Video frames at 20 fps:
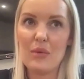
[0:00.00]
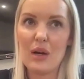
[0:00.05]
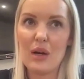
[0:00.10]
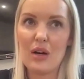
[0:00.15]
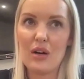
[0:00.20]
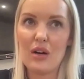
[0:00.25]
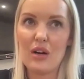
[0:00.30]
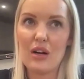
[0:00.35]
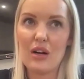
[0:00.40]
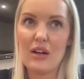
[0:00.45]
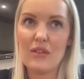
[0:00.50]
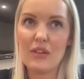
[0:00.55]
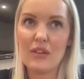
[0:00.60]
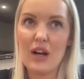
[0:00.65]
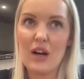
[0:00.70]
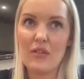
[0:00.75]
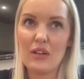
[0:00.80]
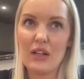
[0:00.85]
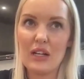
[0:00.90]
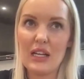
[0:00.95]
I've
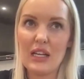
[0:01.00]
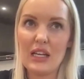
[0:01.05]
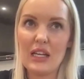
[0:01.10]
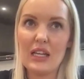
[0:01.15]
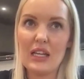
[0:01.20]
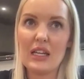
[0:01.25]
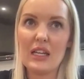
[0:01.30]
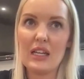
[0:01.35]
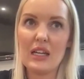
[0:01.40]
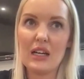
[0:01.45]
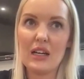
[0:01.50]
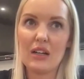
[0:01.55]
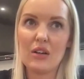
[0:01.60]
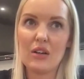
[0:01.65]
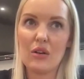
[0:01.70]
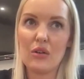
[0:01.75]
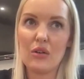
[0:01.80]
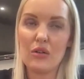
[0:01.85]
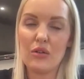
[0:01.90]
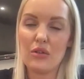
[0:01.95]
currently
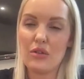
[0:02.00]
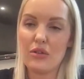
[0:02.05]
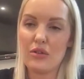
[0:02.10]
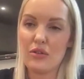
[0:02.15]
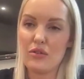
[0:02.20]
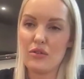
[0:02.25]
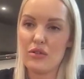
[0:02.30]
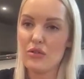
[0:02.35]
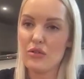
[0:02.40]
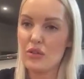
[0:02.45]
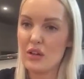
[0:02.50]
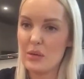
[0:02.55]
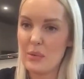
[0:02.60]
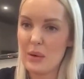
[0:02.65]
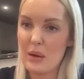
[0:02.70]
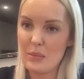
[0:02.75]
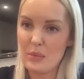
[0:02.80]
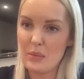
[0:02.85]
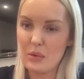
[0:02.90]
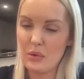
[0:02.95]
got 3
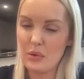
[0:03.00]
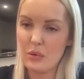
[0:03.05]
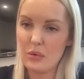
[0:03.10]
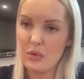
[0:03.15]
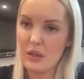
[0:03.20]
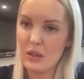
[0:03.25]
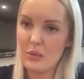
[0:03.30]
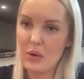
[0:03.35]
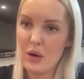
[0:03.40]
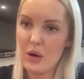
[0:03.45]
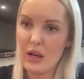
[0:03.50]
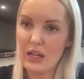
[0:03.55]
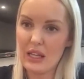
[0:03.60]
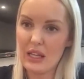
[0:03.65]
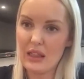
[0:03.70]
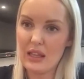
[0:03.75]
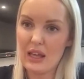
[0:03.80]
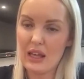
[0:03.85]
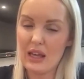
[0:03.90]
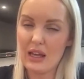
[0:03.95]
people
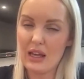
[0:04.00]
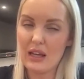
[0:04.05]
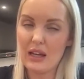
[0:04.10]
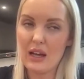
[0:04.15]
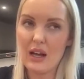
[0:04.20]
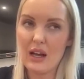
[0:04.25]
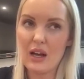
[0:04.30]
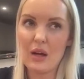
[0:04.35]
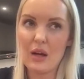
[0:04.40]
working there.